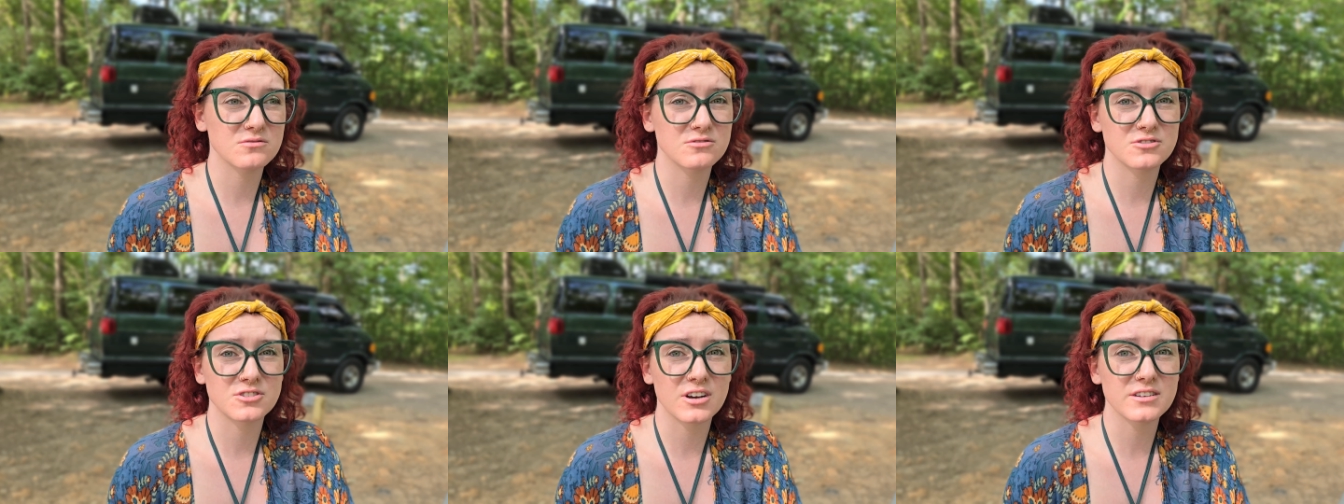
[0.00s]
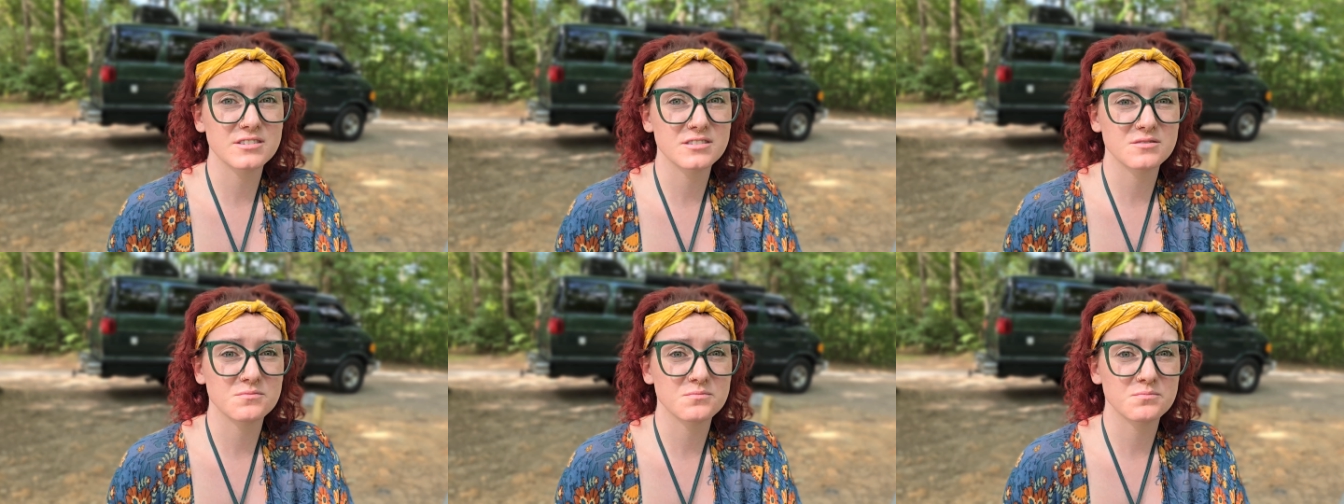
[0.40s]

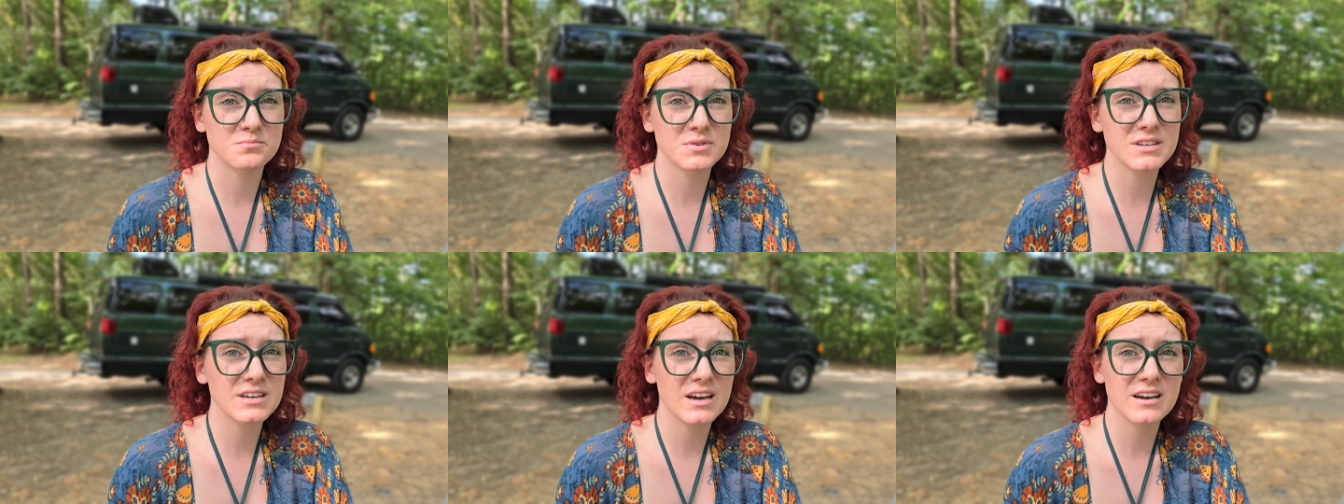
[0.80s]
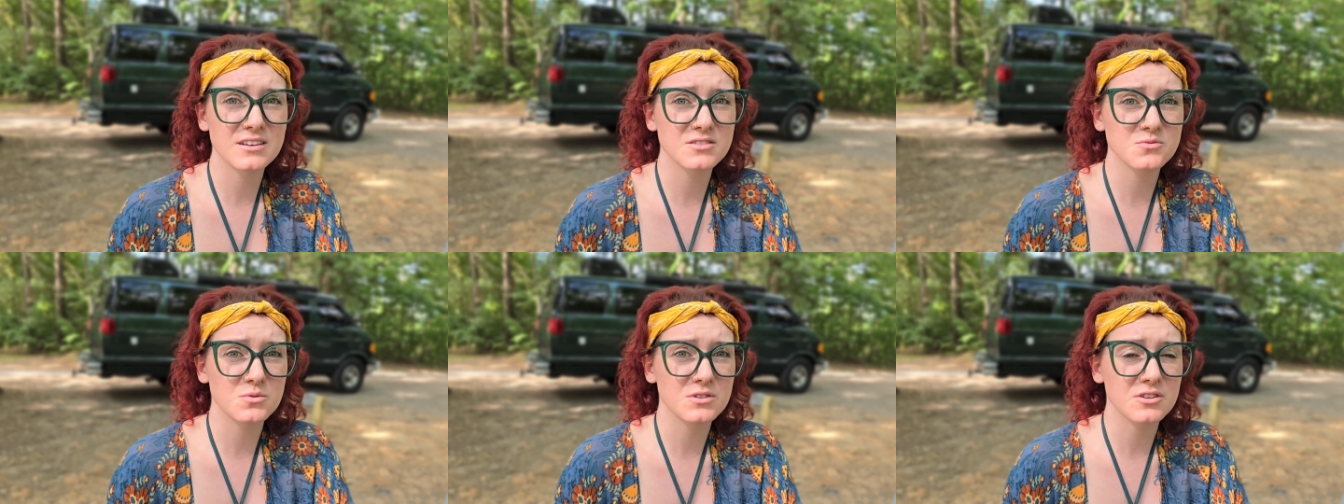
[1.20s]
just
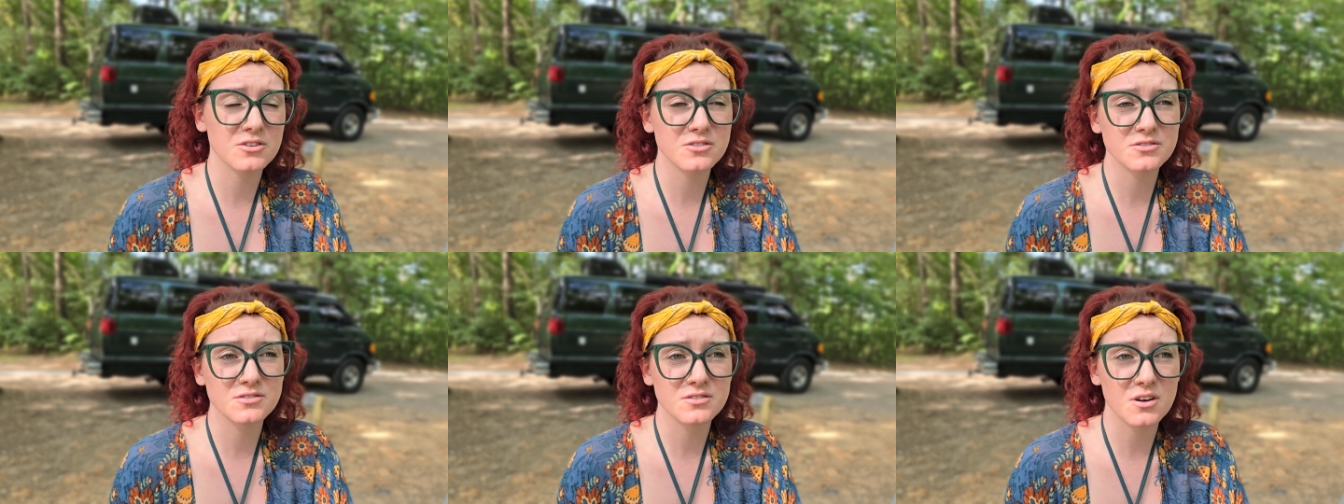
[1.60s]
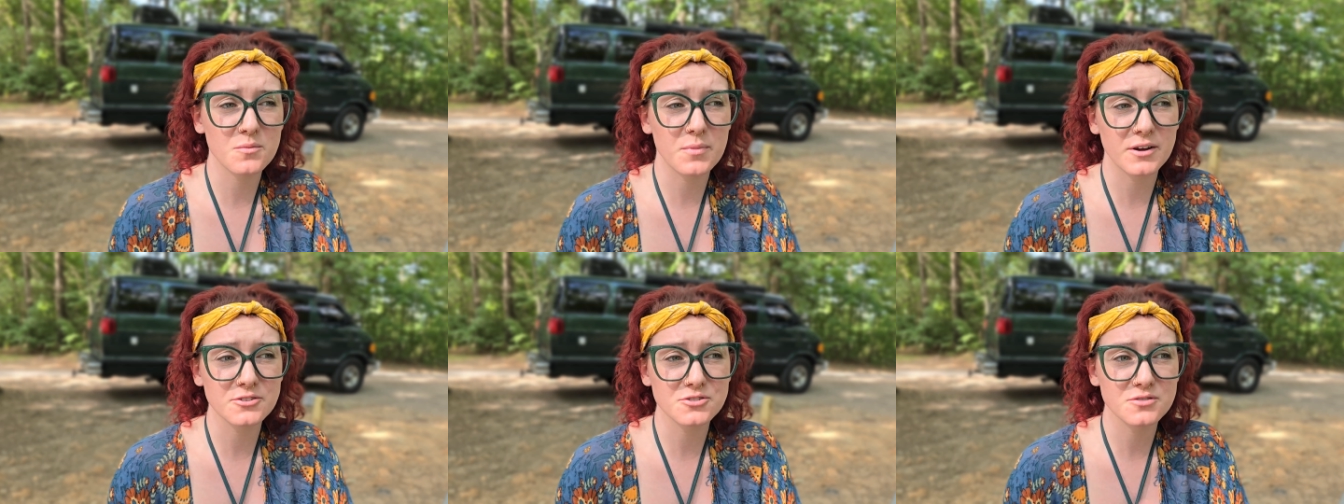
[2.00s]
because when there's a
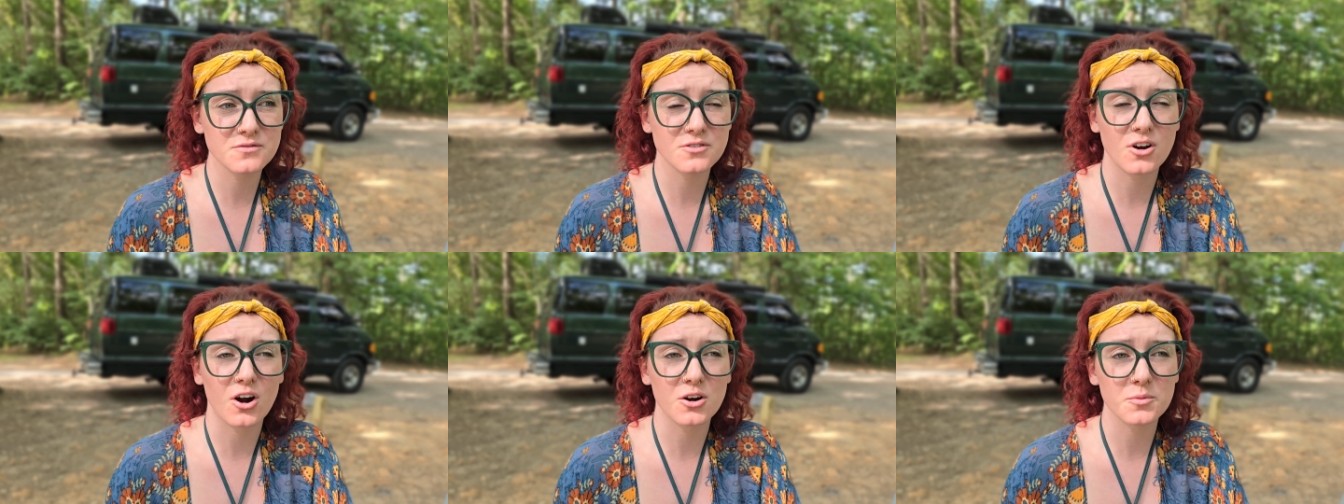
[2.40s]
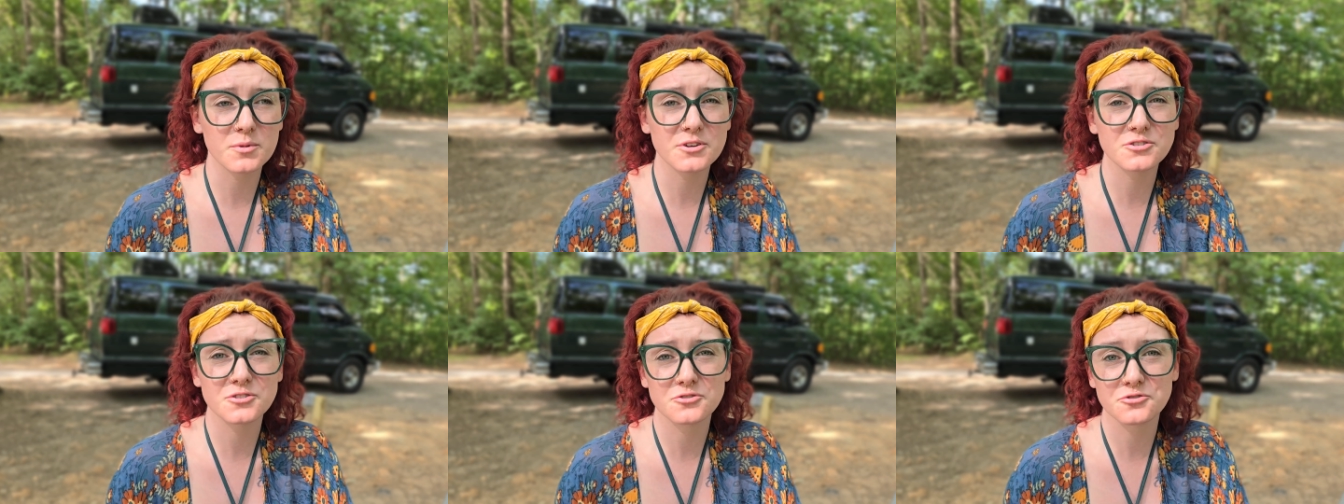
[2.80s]
bunch of
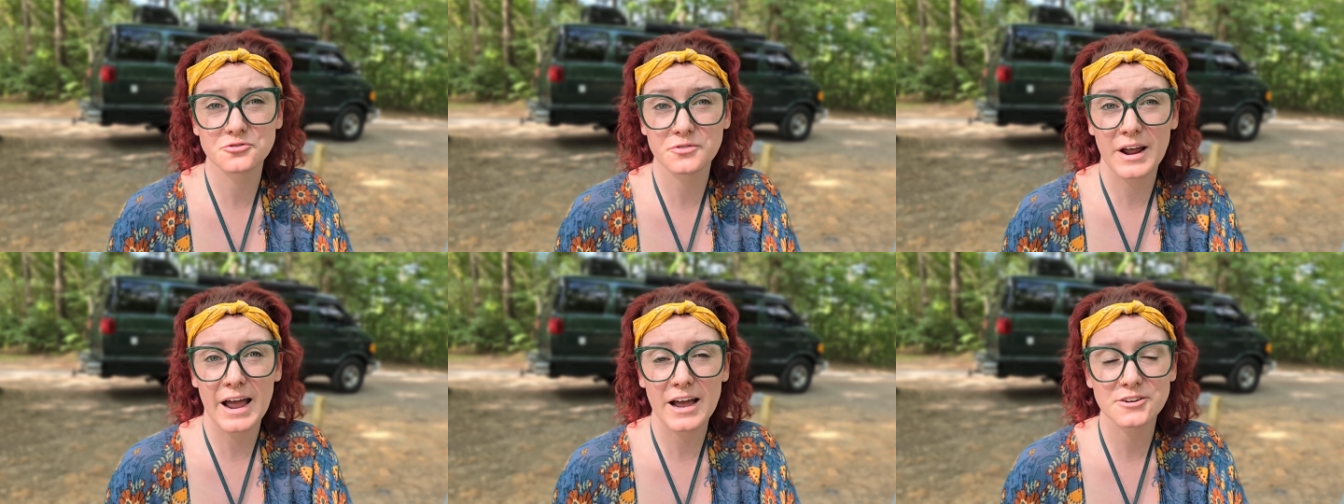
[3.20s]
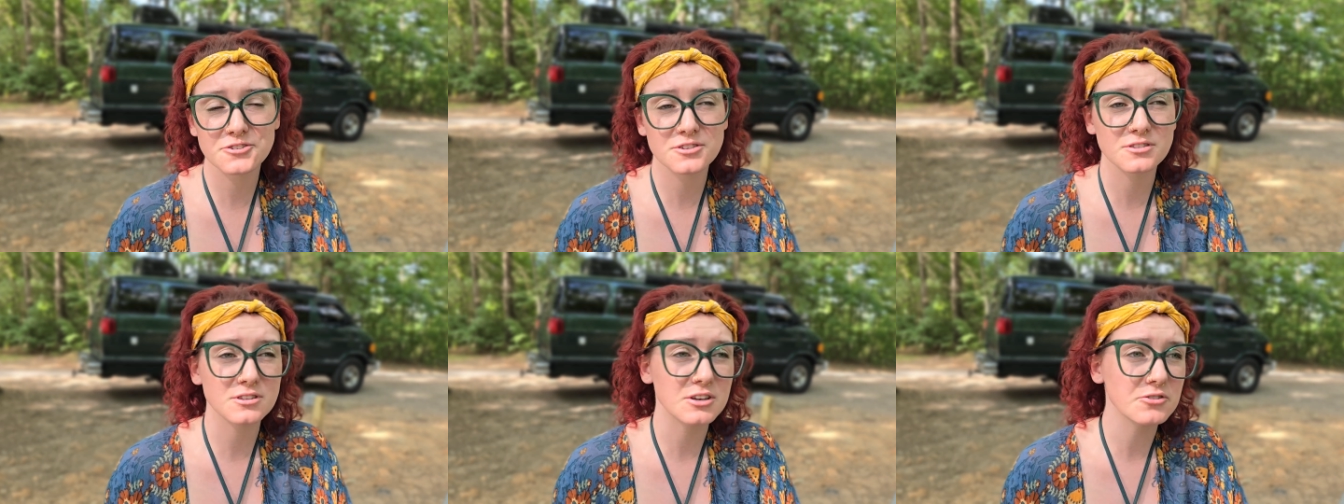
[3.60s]
garbage and trash
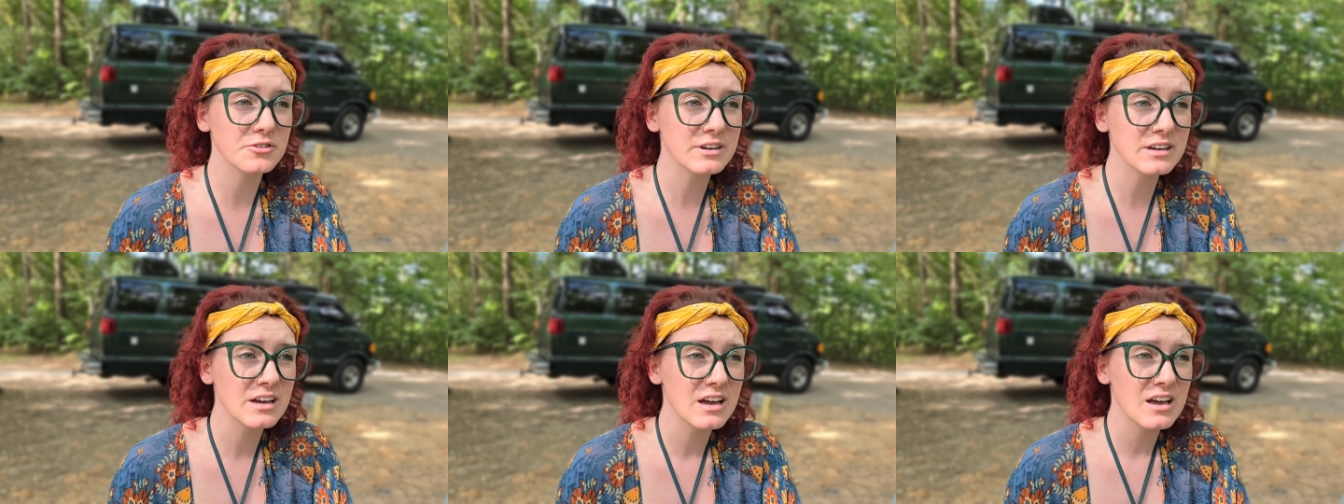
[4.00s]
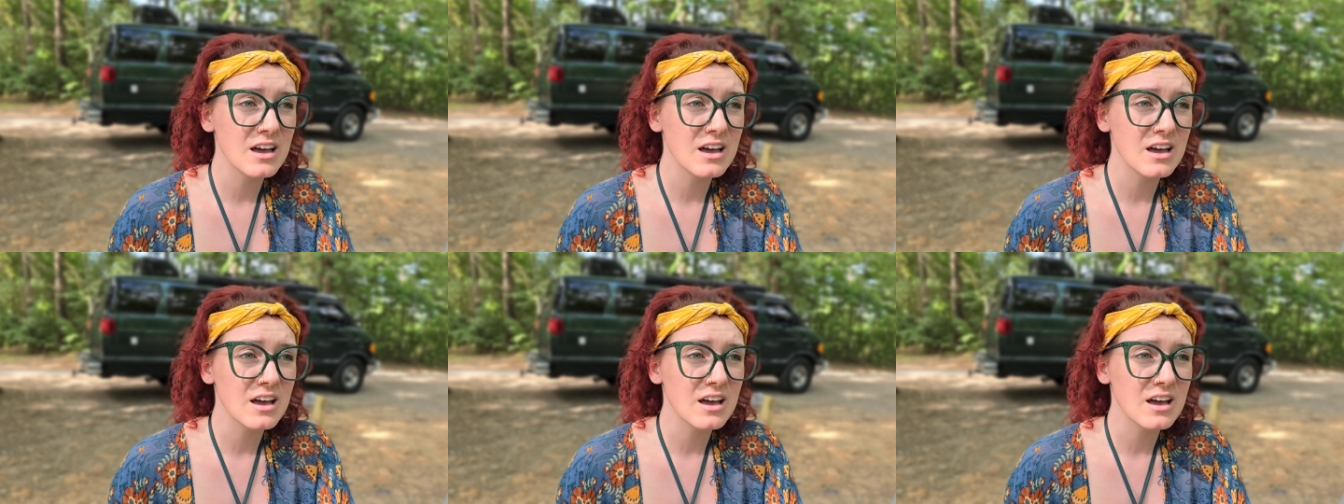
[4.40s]
and littering,